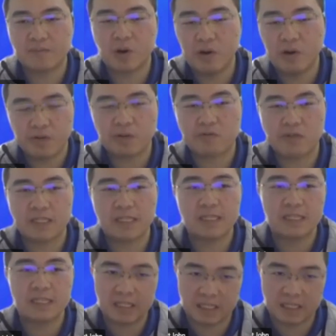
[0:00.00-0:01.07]
more
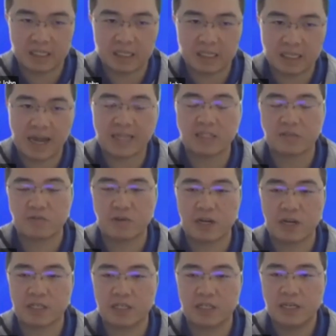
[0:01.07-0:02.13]
frequently than the other
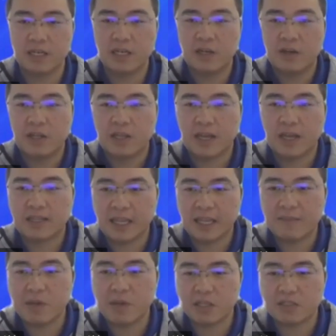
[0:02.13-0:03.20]
tracker.
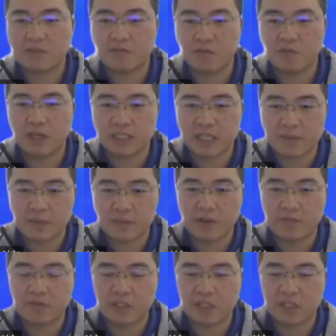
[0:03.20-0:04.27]
That means, for example,
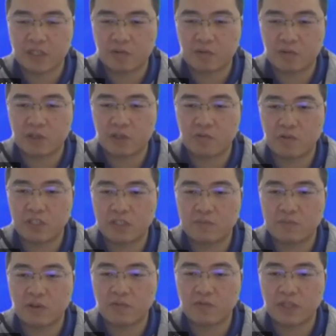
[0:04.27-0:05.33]
if the critical wind
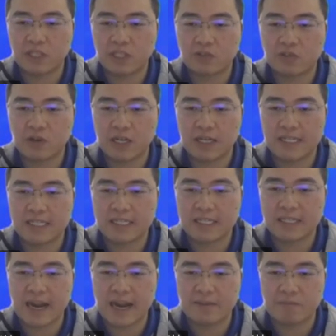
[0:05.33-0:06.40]
speed of this tracker is
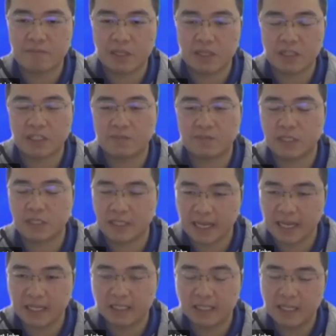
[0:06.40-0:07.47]
9 meters per
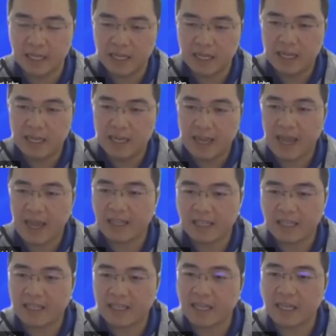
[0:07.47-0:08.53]
second,
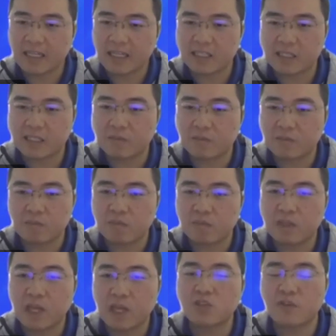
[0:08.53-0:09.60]
and there's
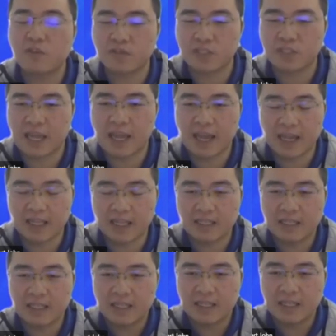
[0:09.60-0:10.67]
lots of
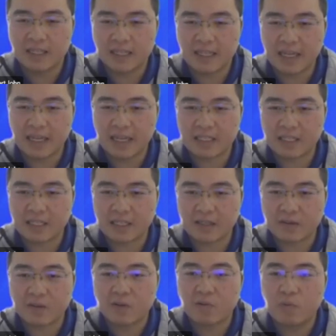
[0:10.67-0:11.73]
time that
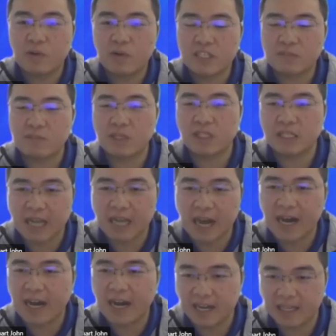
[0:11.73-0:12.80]
the wind speed is
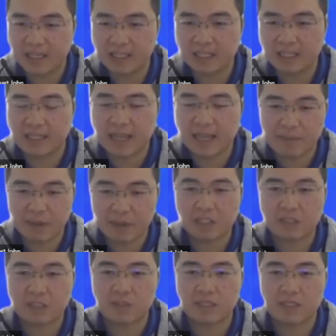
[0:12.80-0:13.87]
higher than 9
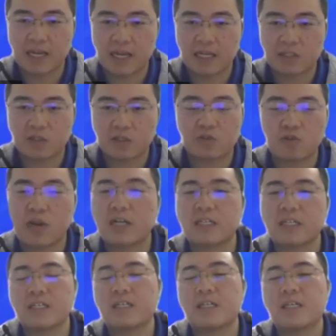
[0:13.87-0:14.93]
meters per second, so
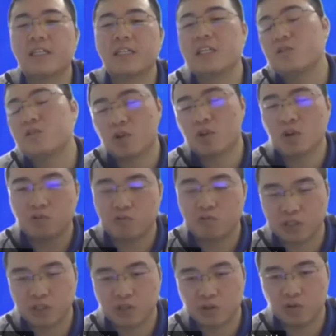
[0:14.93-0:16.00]
tracker need to go to
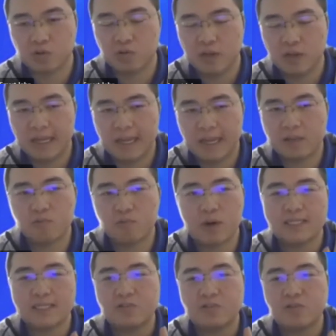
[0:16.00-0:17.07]
stone. And
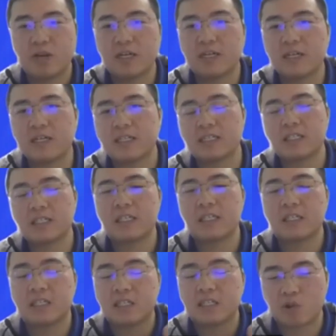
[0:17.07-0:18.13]
once the tracker is
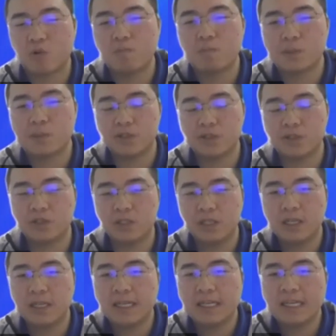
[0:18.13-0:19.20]
in the stone
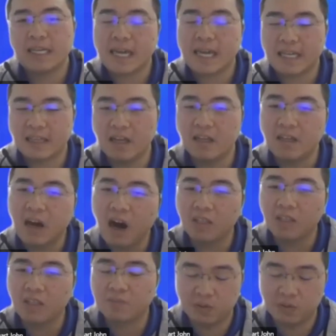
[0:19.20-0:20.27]
position, it cannot
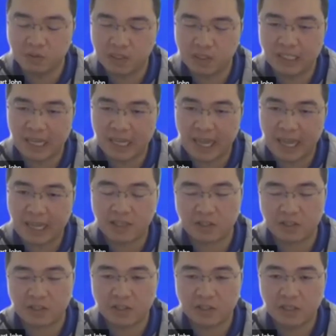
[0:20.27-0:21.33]
output the
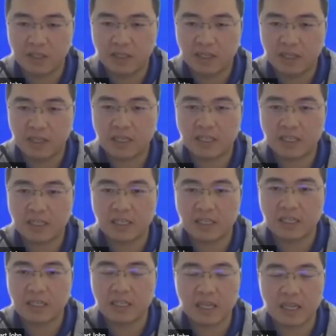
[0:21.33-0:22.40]
energy
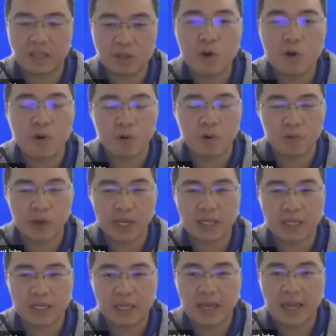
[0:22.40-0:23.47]
in the normal
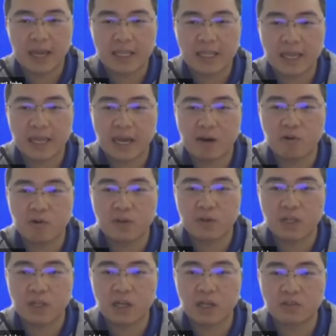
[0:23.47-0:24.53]
way, and there will
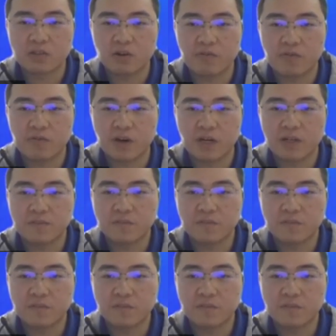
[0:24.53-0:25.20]
be a lot of